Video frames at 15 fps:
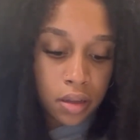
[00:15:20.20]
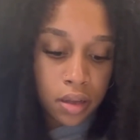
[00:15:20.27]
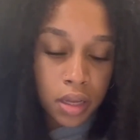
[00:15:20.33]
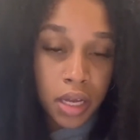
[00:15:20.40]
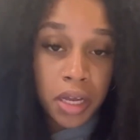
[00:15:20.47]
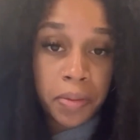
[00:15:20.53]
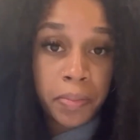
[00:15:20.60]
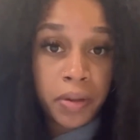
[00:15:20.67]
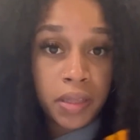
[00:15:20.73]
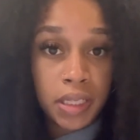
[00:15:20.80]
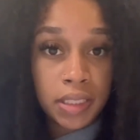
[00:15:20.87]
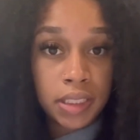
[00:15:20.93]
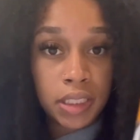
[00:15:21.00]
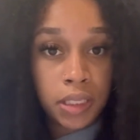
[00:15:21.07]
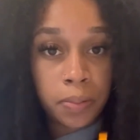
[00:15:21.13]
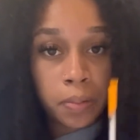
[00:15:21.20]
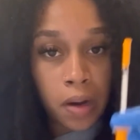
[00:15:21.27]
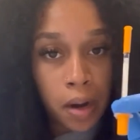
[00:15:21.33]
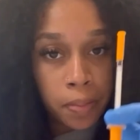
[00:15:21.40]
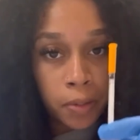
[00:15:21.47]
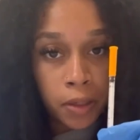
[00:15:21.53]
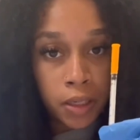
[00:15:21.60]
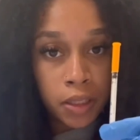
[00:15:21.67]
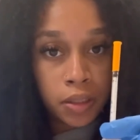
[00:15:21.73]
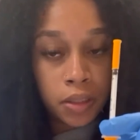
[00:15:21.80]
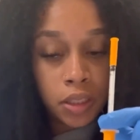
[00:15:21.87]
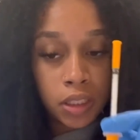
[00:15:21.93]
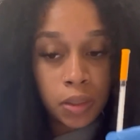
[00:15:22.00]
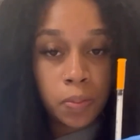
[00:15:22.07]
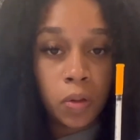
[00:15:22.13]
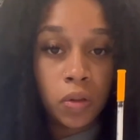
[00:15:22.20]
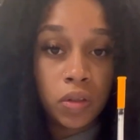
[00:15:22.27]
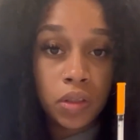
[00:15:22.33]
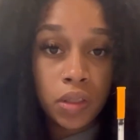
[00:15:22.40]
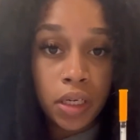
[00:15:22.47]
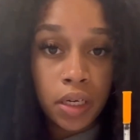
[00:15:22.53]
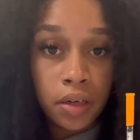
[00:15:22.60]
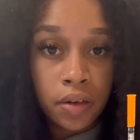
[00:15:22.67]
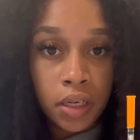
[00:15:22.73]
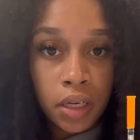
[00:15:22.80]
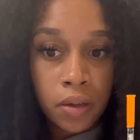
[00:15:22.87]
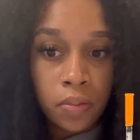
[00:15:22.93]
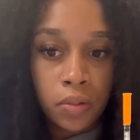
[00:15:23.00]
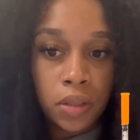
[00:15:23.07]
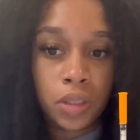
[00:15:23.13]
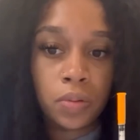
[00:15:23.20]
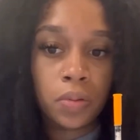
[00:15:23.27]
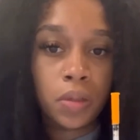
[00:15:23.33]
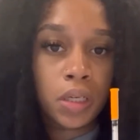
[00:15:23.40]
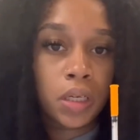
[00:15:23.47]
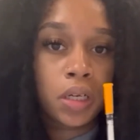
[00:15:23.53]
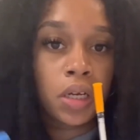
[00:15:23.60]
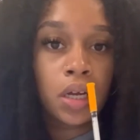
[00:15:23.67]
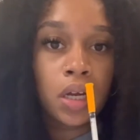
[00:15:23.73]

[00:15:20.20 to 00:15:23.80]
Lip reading: and put this in the proper disposal area, which would